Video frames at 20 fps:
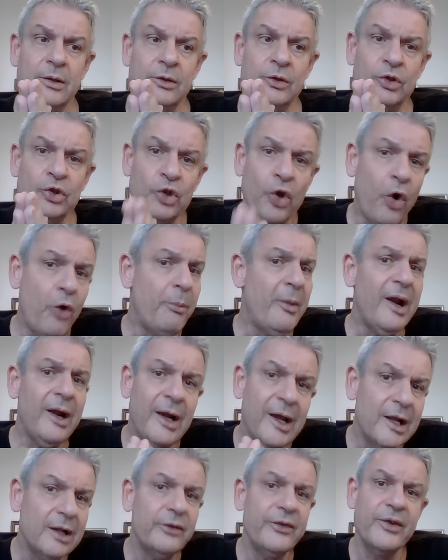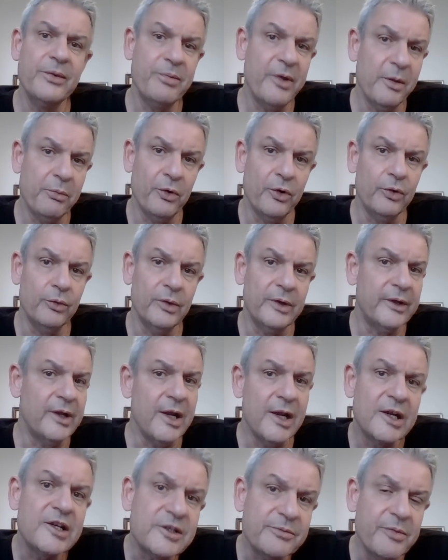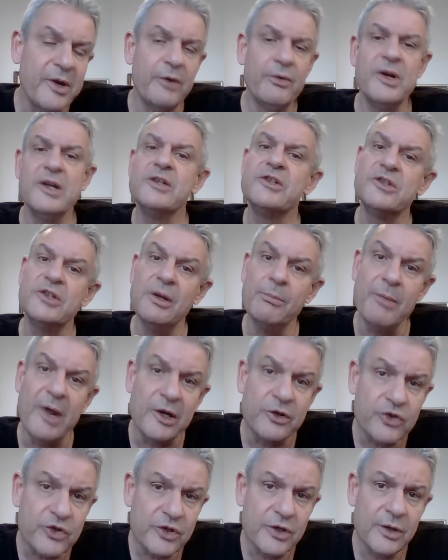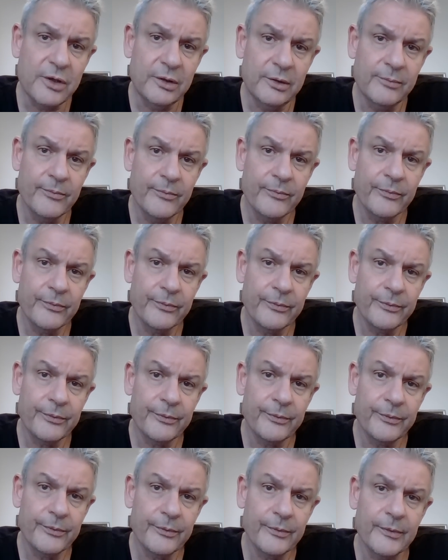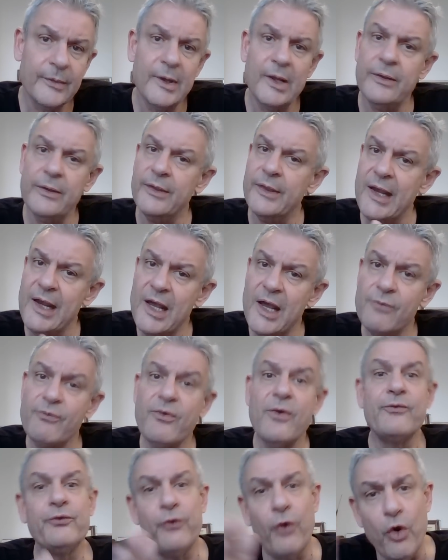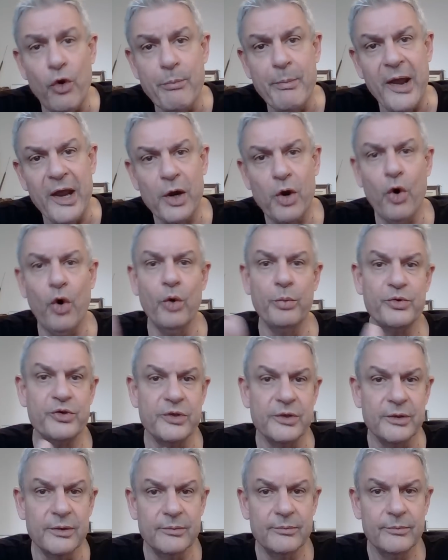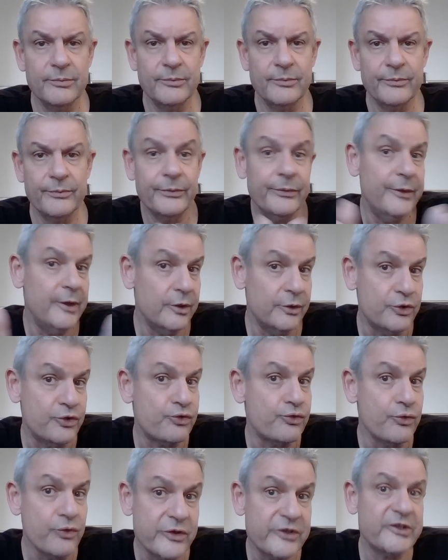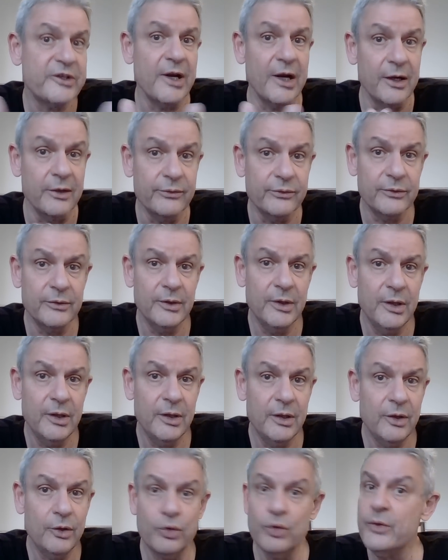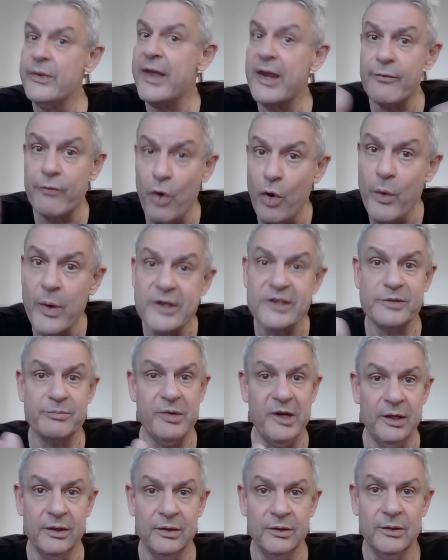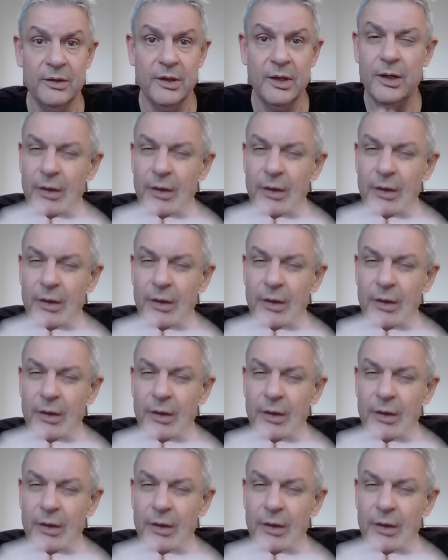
Normal, healthy people, when they experience dementia, they have a fallback option, their true self, who they've always been.